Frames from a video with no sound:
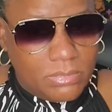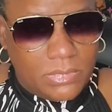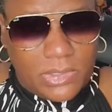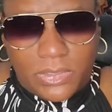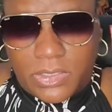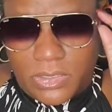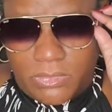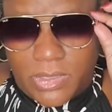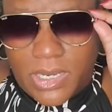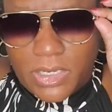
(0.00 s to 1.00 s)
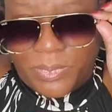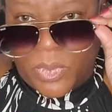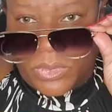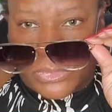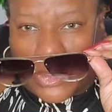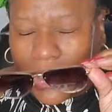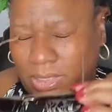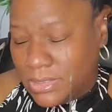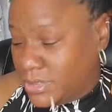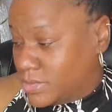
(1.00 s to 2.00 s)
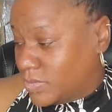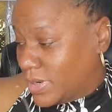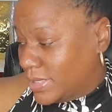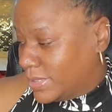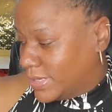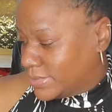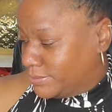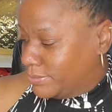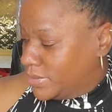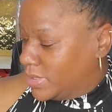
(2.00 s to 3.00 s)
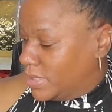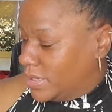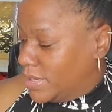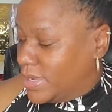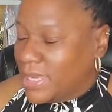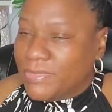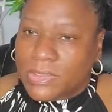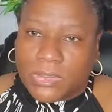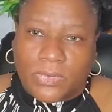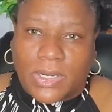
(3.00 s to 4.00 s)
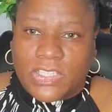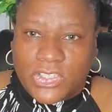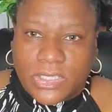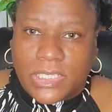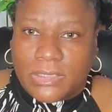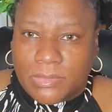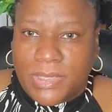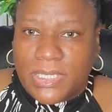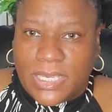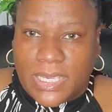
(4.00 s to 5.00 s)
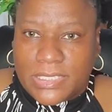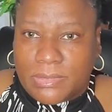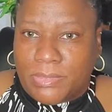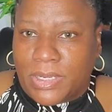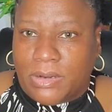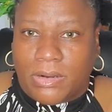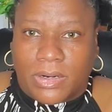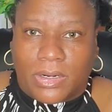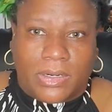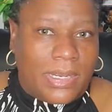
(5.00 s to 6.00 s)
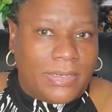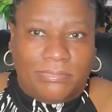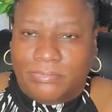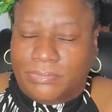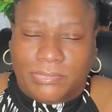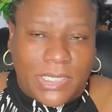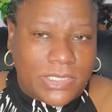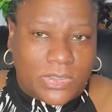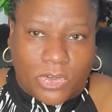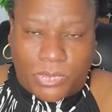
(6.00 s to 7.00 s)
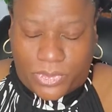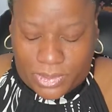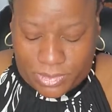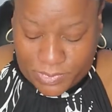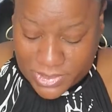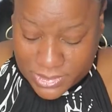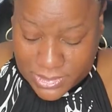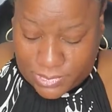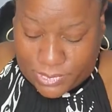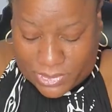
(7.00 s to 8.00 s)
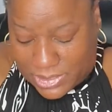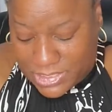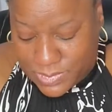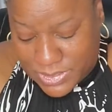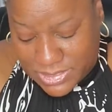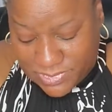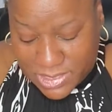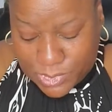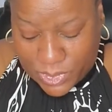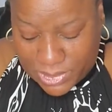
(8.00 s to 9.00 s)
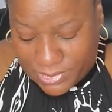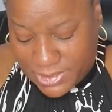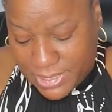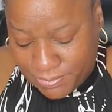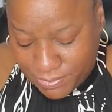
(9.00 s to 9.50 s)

they're cute and they're polarized, so I like them. Even though I should keep them in the case in my car, I just throw them around because they were inexpensive and I'm okay with that.